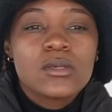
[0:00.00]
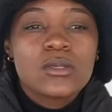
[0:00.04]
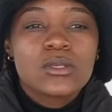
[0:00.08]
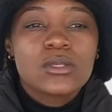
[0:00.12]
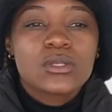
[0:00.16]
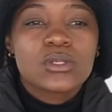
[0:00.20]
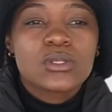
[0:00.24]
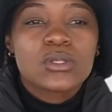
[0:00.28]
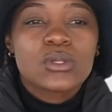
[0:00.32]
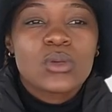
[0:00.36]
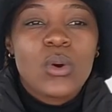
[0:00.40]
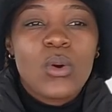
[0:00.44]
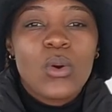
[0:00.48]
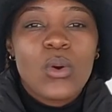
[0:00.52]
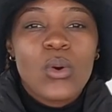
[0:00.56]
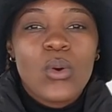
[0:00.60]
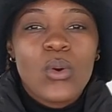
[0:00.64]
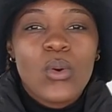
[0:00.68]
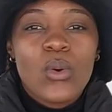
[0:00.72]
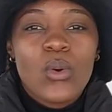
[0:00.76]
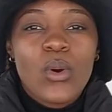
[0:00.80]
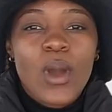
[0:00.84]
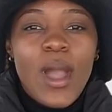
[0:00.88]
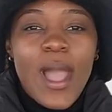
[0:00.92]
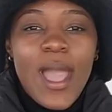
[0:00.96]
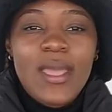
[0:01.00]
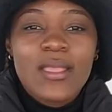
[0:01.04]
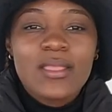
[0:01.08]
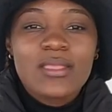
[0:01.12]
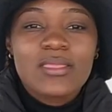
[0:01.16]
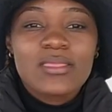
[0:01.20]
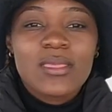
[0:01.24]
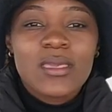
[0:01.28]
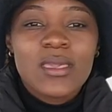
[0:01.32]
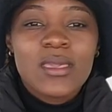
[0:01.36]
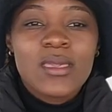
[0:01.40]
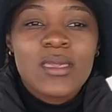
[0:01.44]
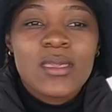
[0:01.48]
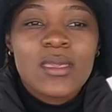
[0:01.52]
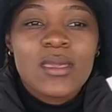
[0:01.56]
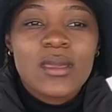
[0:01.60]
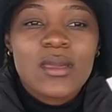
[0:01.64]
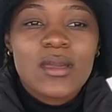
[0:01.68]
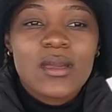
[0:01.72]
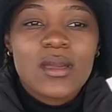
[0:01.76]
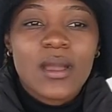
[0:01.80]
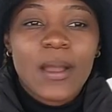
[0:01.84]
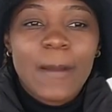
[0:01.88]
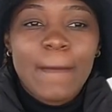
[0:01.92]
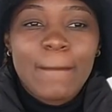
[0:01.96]
So I
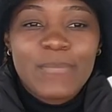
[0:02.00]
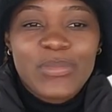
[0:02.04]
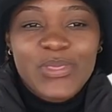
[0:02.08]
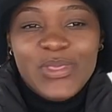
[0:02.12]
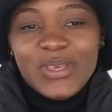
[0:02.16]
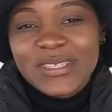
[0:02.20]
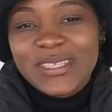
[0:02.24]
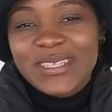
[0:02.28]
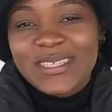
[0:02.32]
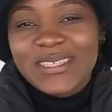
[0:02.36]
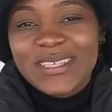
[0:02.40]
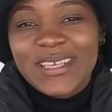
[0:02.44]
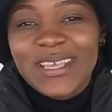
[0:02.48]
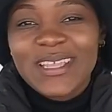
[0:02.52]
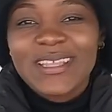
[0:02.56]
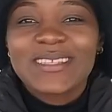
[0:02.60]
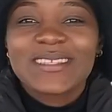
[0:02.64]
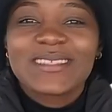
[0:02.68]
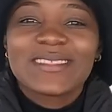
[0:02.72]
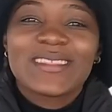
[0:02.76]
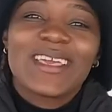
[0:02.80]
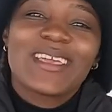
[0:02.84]
think this is it.